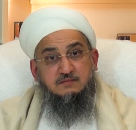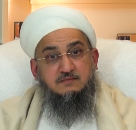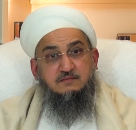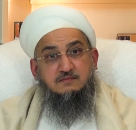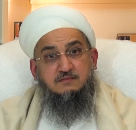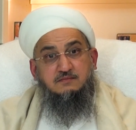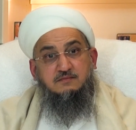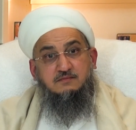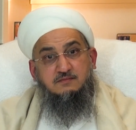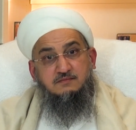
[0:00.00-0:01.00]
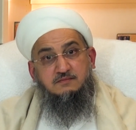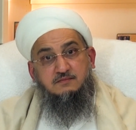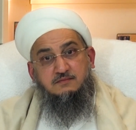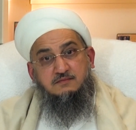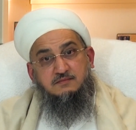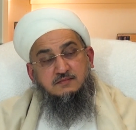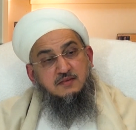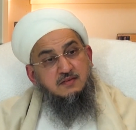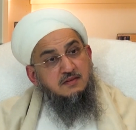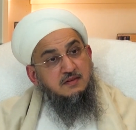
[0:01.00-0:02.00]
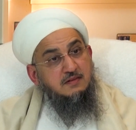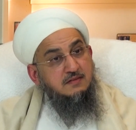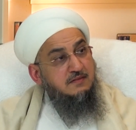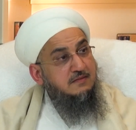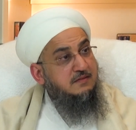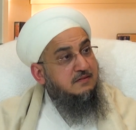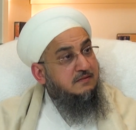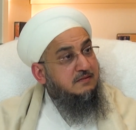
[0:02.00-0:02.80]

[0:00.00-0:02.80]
(silence)